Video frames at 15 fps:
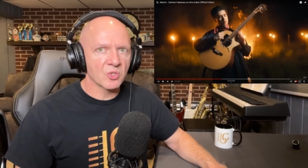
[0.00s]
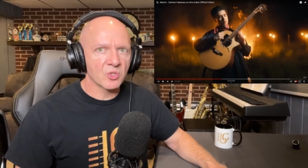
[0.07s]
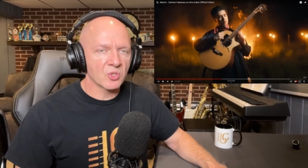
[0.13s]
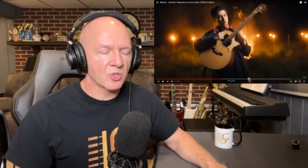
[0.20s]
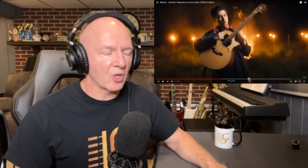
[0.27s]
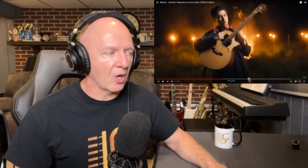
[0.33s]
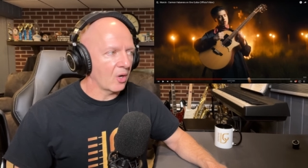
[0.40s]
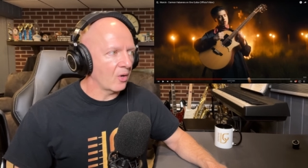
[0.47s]

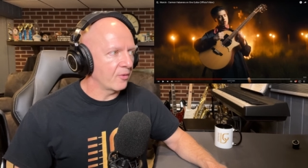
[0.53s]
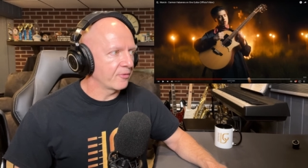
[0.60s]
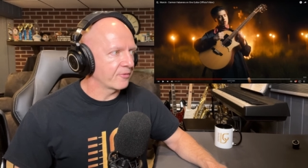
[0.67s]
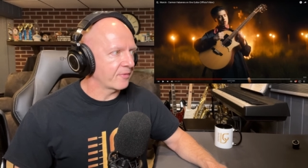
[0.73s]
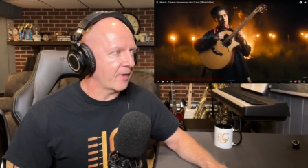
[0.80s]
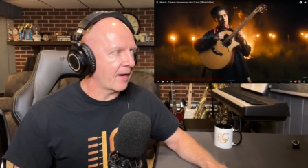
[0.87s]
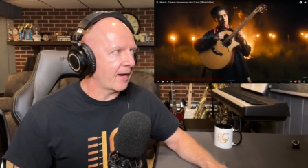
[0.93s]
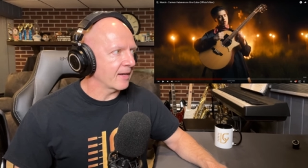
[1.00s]
so
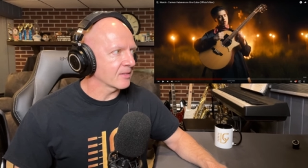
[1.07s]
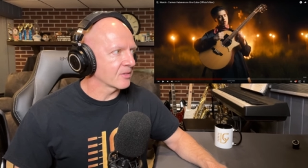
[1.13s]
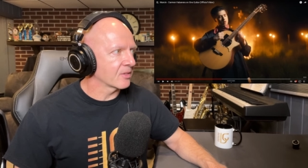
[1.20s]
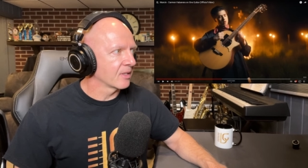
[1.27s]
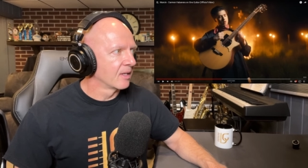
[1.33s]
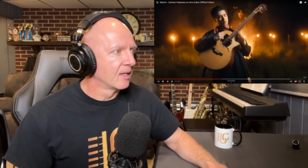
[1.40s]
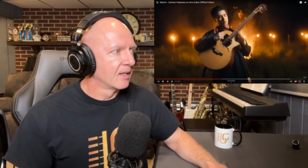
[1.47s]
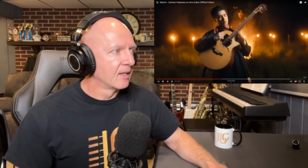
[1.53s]

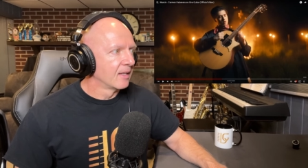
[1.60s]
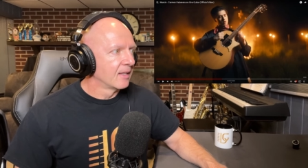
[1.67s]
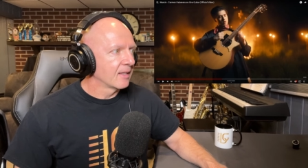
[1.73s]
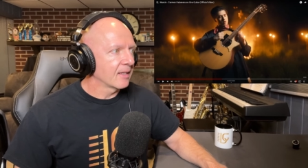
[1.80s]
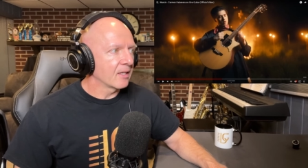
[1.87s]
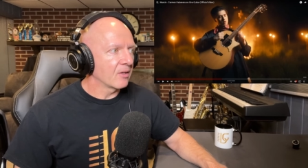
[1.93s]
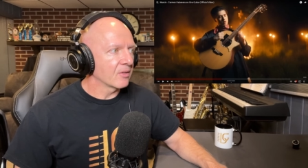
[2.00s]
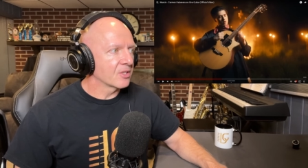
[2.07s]
fast.
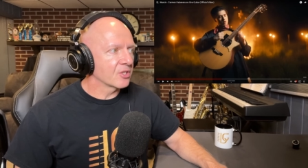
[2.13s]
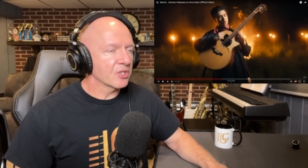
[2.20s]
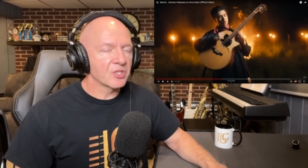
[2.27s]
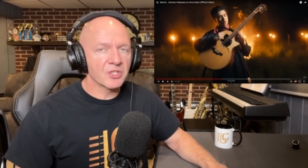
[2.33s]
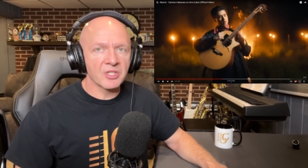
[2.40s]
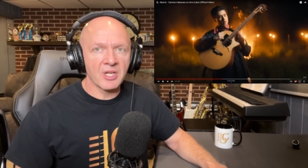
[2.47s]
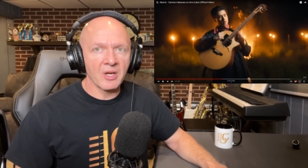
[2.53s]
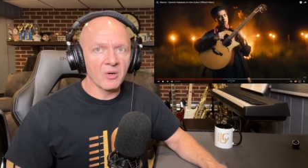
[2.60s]
You know, it's
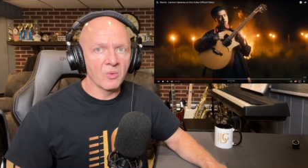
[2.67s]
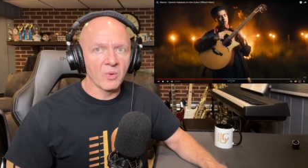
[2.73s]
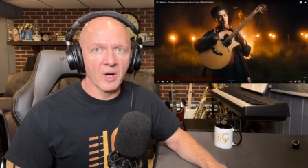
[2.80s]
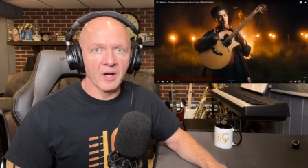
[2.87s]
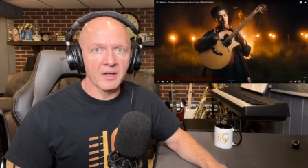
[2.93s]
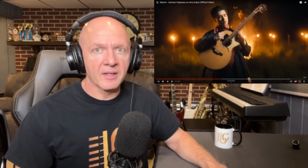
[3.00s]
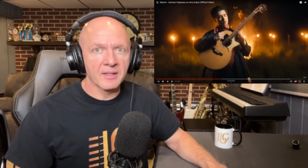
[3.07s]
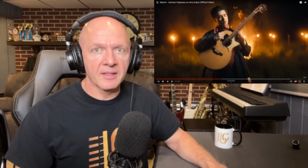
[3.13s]
just scale
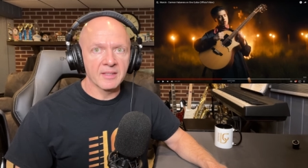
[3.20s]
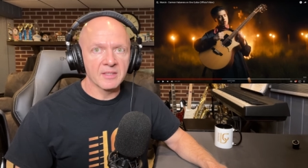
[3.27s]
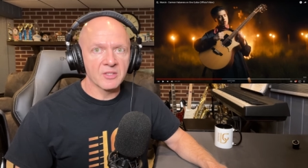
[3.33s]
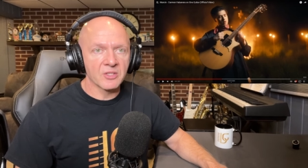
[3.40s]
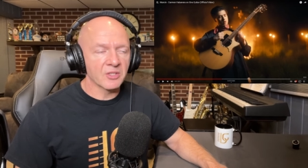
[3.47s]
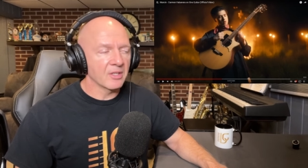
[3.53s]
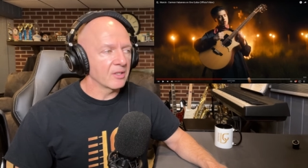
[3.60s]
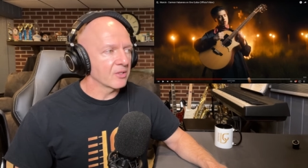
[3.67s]
work.
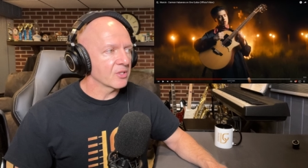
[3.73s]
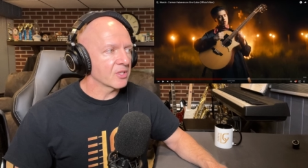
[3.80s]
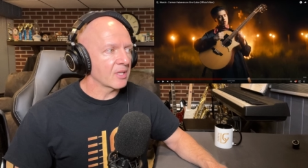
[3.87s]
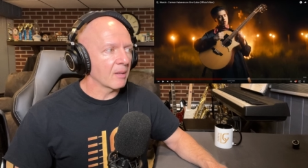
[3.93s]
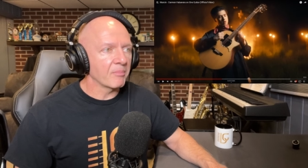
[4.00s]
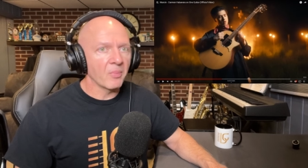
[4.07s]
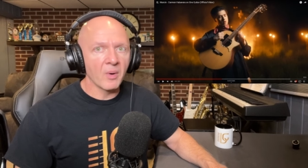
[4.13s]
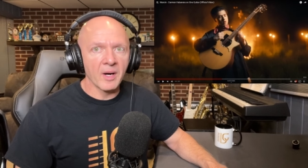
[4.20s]
It's, you know,
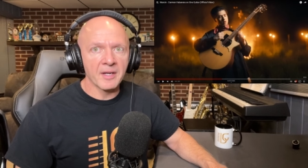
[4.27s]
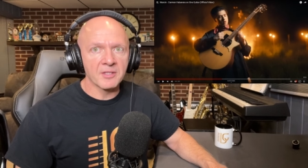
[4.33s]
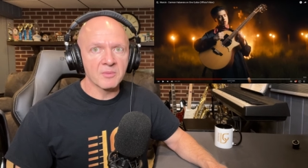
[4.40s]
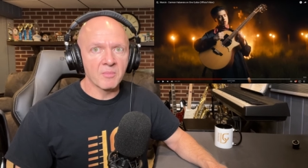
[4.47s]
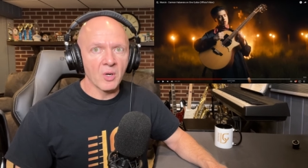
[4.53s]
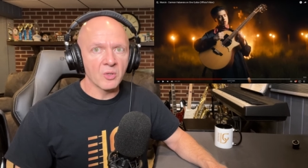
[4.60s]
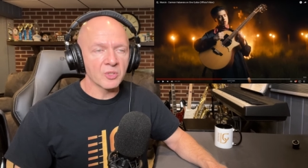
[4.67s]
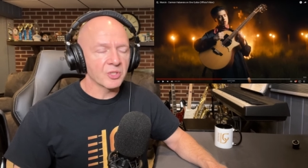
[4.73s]
stepwise
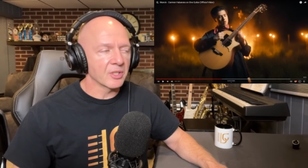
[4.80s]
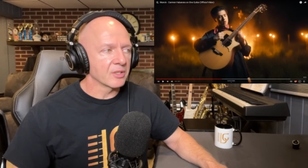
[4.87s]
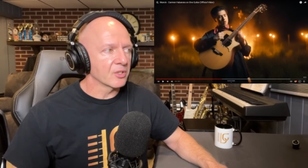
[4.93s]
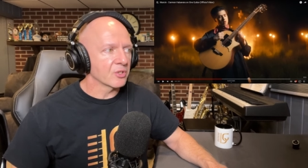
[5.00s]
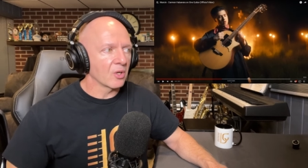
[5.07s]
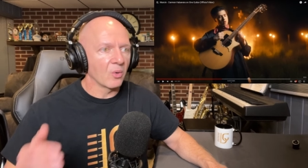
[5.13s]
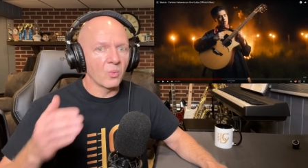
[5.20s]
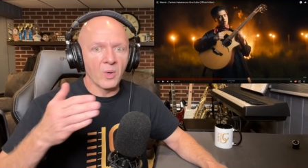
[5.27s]
motion.
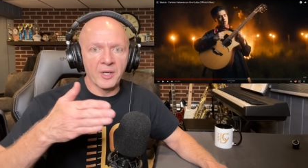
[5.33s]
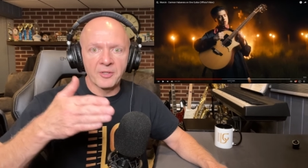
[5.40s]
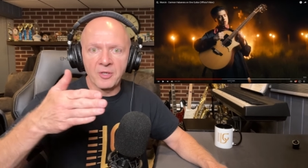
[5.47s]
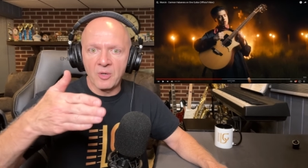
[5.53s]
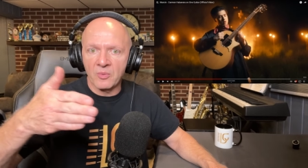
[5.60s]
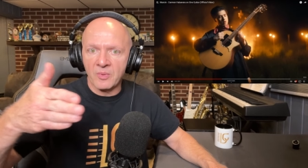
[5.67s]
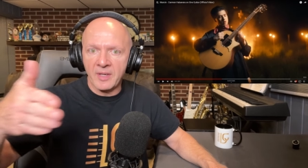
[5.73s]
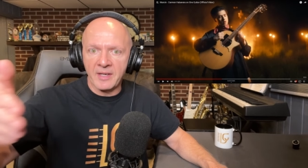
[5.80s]
So one
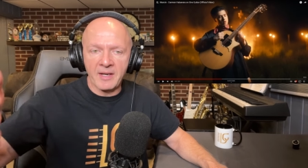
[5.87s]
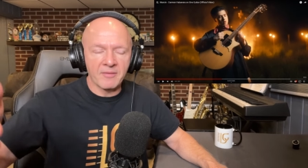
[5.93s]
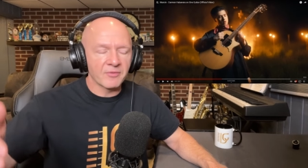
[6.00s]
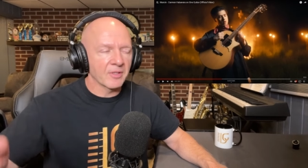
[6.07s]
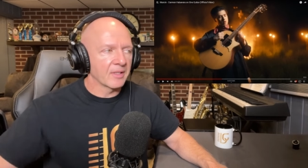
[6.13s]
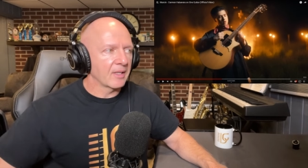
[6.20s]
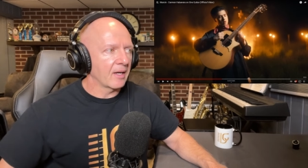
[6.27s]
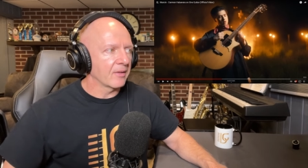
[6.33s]
note right
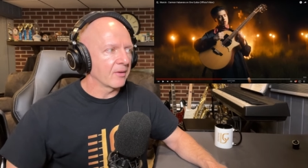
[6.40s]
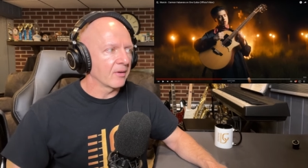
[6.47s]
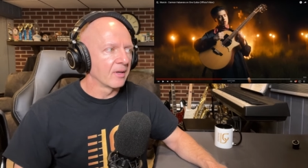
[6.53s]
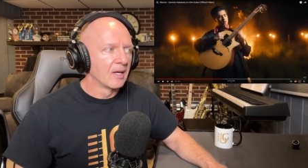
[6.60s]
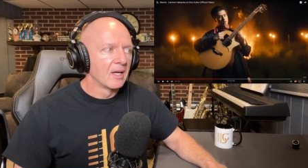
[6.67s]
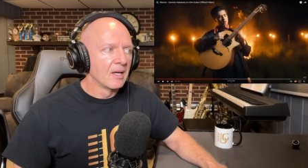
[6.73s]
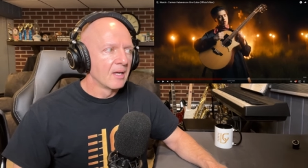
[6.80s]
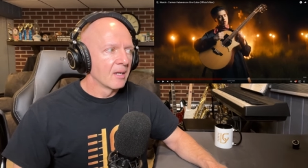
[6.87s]
after the other.
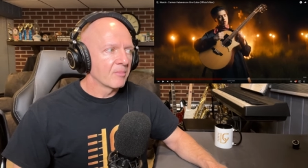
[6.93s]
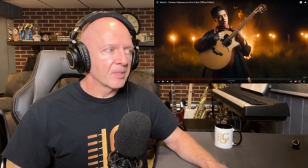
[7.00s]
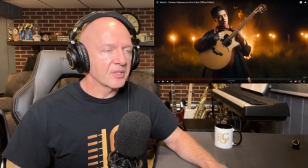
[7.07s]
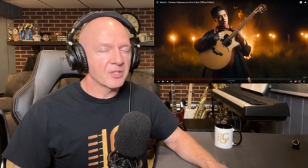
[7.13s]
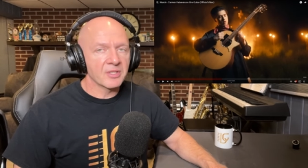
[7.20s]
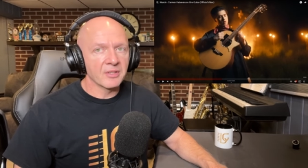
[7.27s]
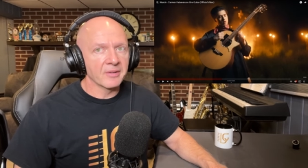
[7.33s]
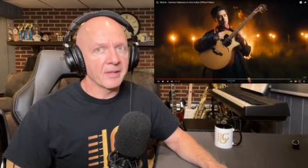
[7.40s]
But
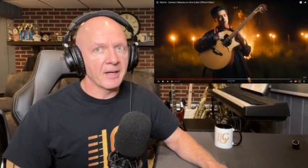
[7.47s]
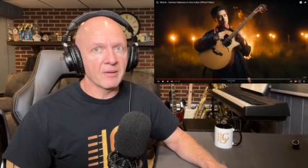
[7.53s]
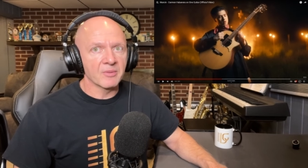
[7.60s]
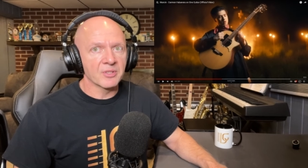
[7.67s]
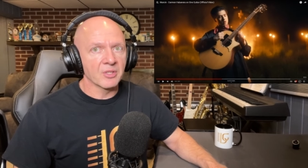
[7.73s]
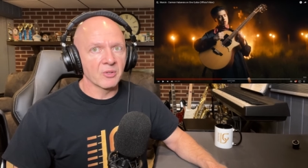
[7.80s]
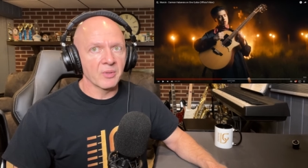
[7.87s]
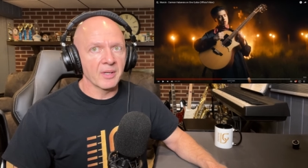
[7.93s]
still, that
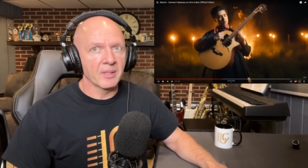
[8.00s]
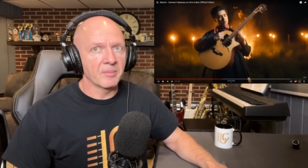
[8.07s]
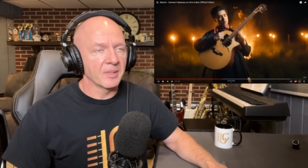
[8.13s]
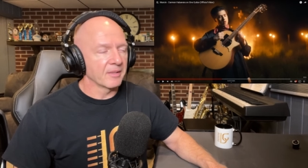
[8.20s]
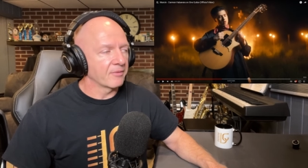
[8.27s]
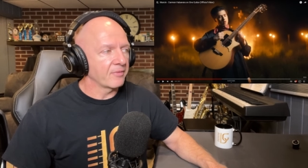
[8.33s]
was incredibly